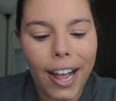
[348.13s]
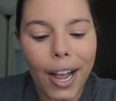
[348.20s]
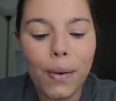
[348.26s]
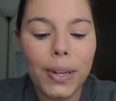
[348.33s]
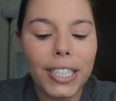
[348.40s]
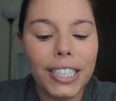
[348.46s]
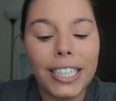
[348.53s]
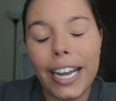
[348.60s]
I
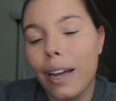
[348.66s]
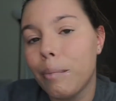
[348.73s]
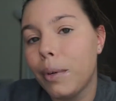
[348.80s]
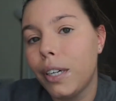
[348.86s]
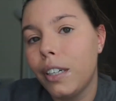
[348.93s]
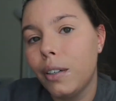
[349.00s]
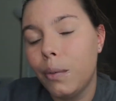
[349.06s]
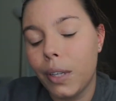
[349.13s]
went to
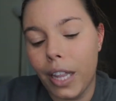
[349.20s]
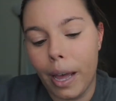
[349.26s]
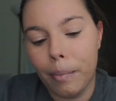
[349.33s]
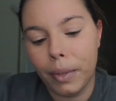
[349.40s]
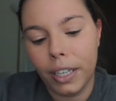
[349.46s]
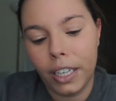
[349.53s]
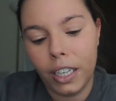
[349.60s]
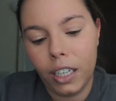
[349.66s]
Tampa with
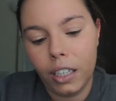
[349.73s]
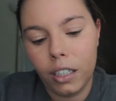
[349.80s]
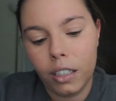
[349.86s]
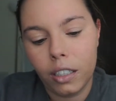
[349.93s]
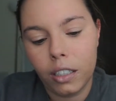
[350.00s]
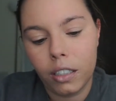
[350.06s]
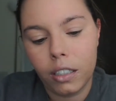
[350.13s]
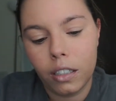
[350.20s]
Emily.
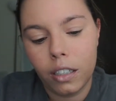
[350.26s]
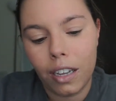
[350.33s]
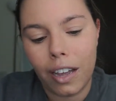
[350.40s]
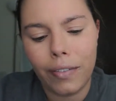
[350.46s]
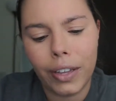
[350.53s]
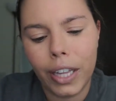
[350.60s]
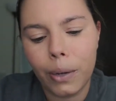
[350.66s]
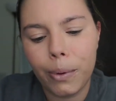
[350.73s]
I
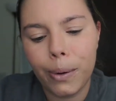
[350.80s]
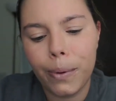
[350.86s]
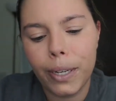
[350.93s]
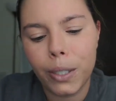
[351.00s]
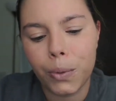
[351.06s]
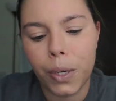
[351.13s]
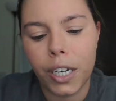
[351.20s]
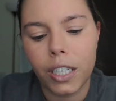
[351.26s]
feel like we
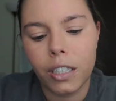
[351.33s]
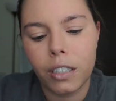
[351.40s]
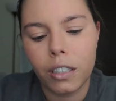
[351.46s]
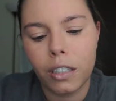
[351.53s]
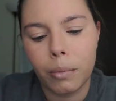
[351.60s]
went twice,